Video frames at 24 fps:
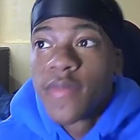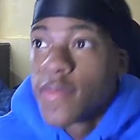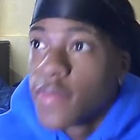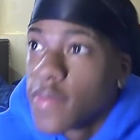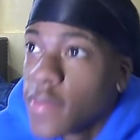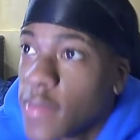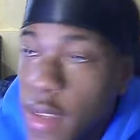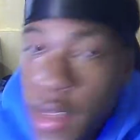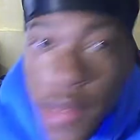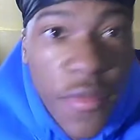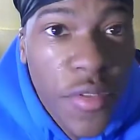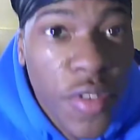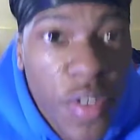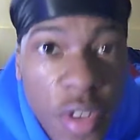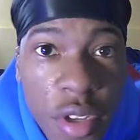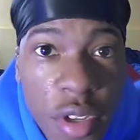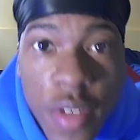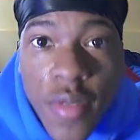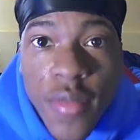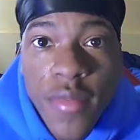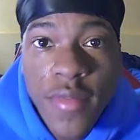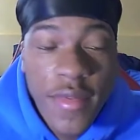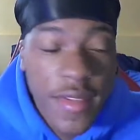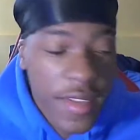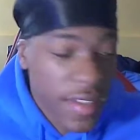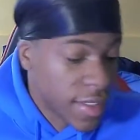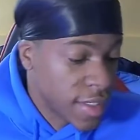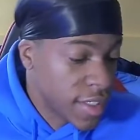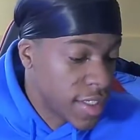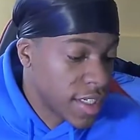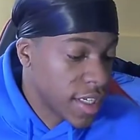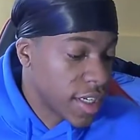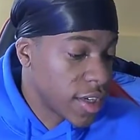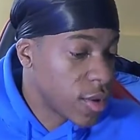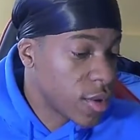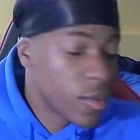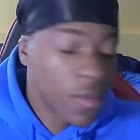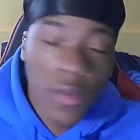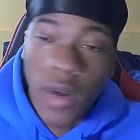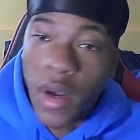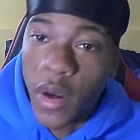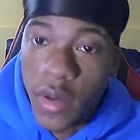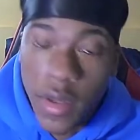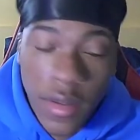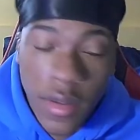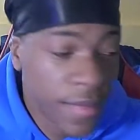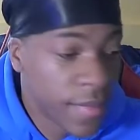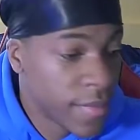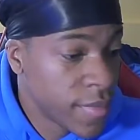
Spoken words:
If you're new to the channel, welcome.